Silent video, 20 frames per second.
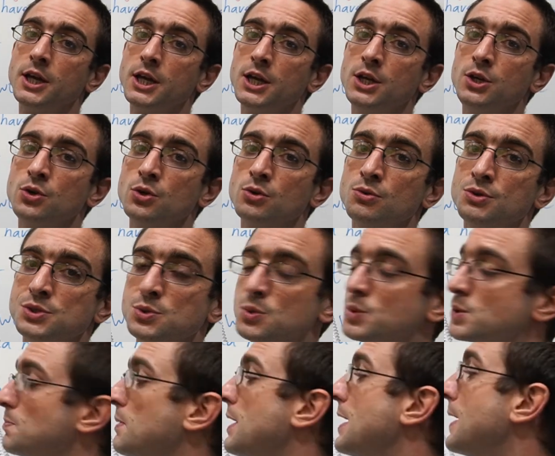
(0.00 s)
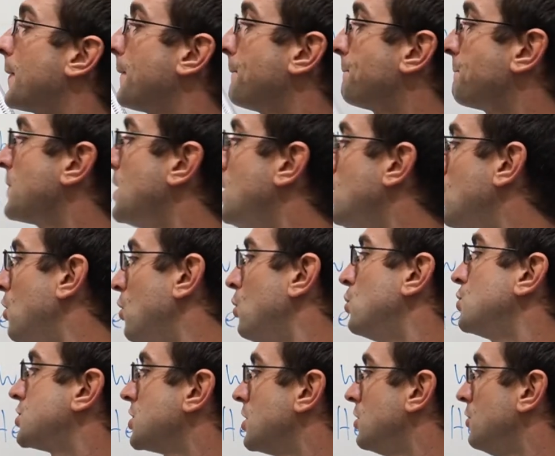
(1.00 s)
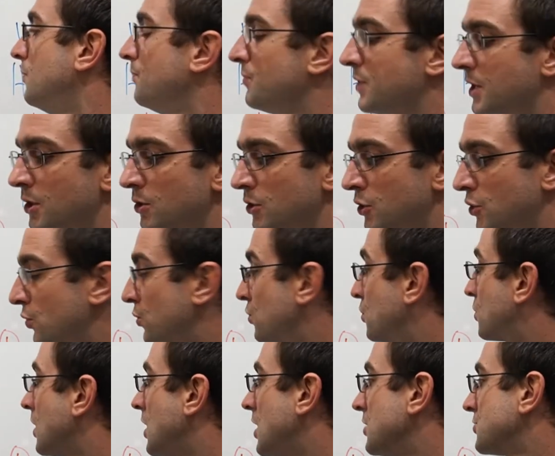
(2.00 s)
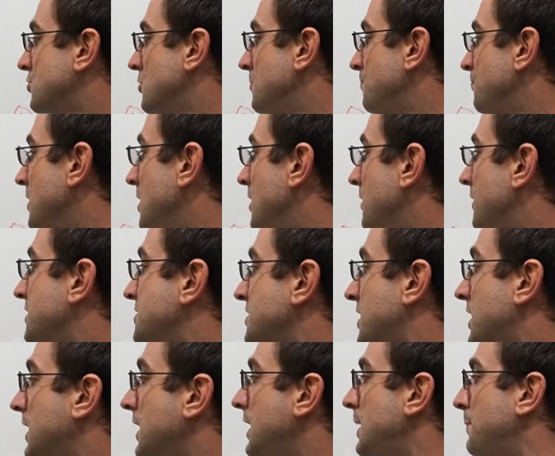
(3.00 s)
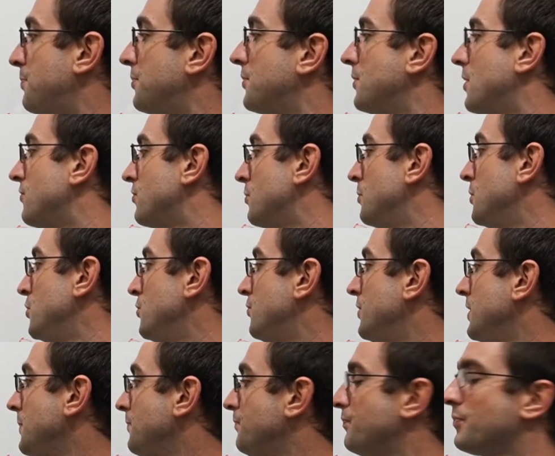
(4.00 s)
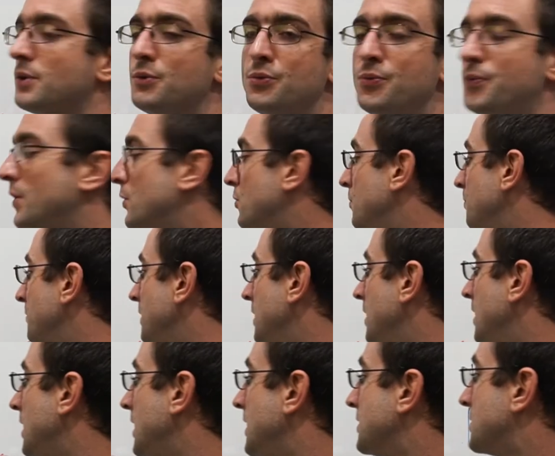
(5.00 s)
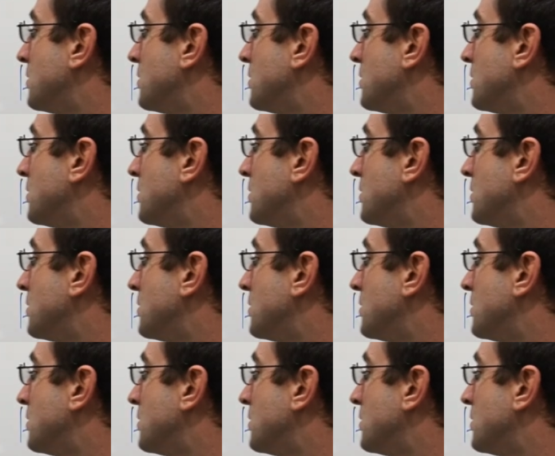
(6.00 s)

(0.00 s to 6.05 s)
in your resource pack. Also, in Google Classroom, there's a clip of a movie, a film. It's